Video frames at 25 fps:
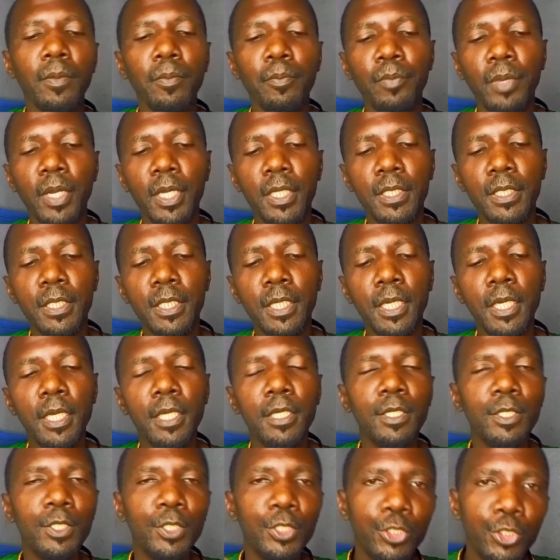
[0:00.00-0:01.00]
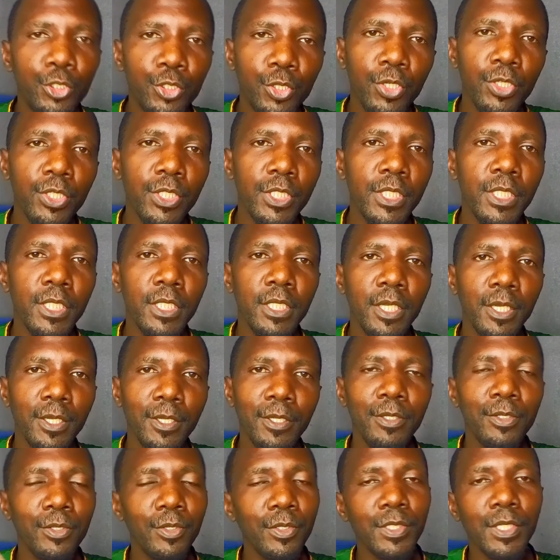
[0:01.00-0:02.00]
But
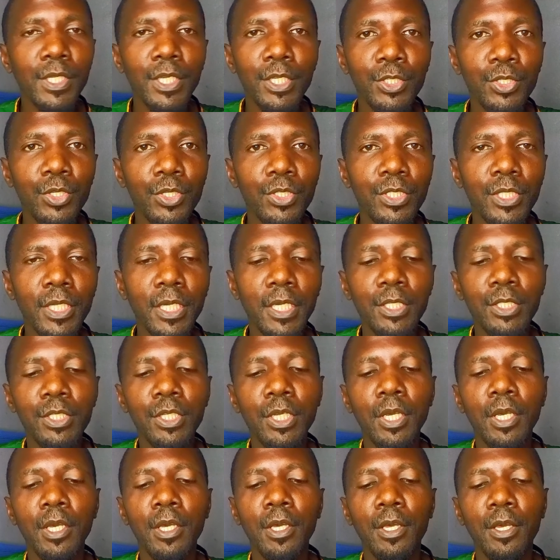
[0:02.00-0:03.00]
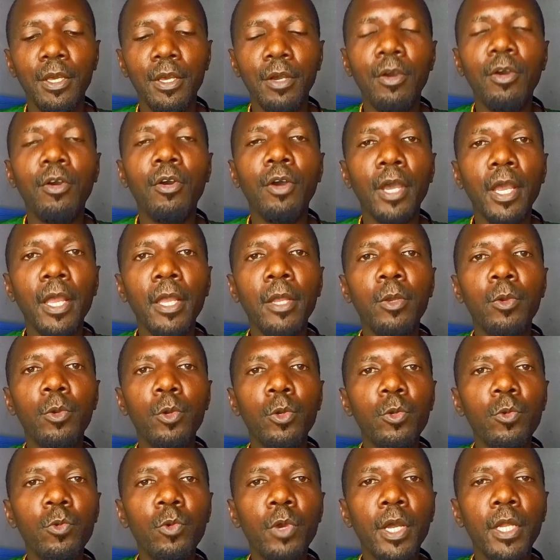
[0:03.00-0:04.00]
using a shortcut or a
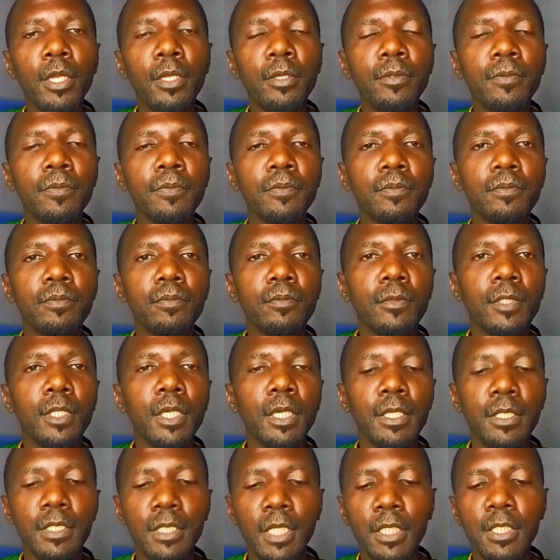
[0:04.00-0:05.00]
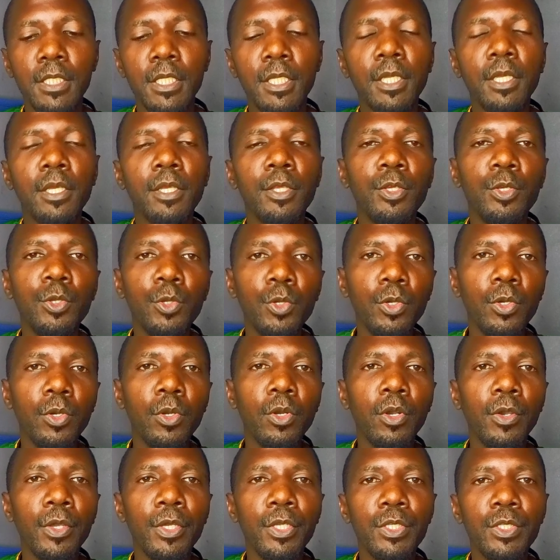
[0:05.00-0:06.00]
good one, it's actually you
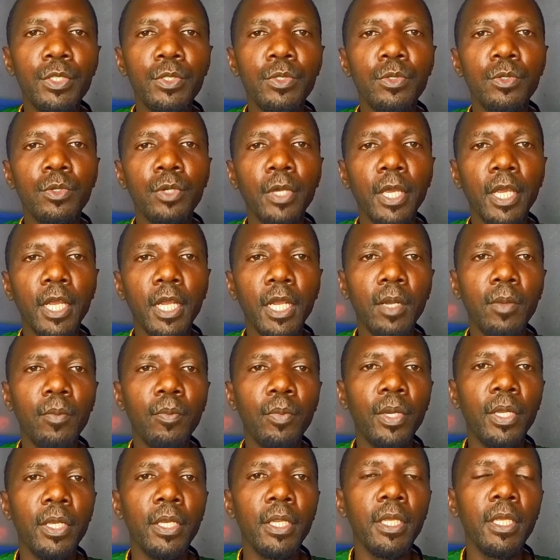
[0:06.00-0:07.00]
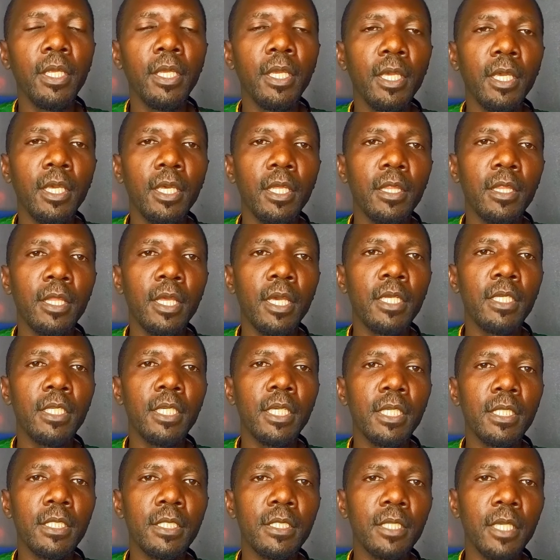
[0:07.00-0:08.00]
going to a company that
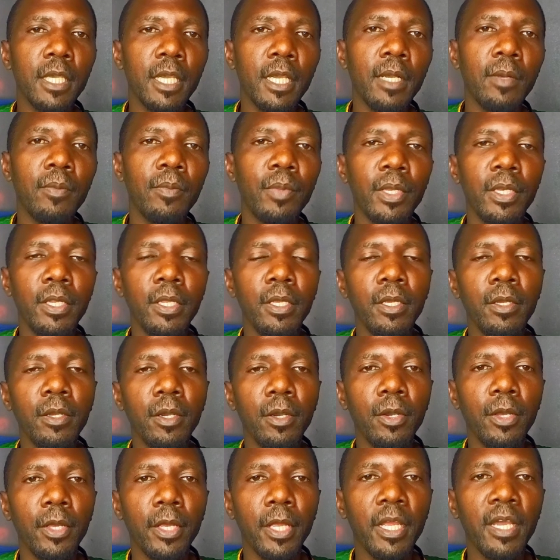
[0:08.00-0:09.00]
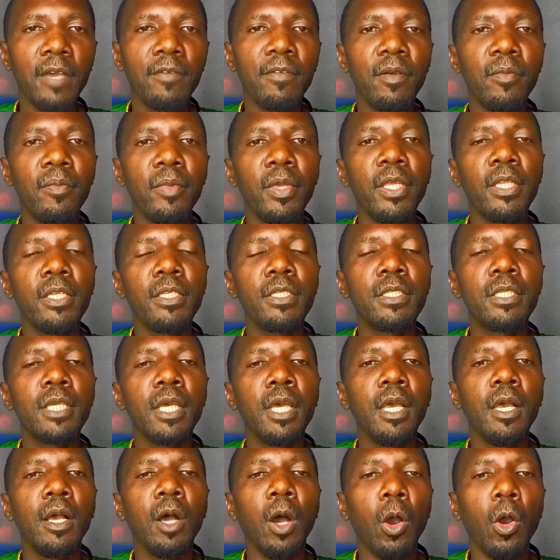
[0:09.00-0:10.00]
has a company or a government
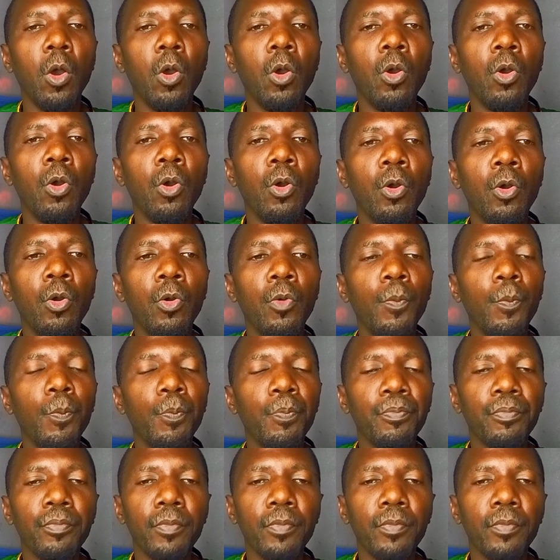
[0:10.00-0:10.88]
or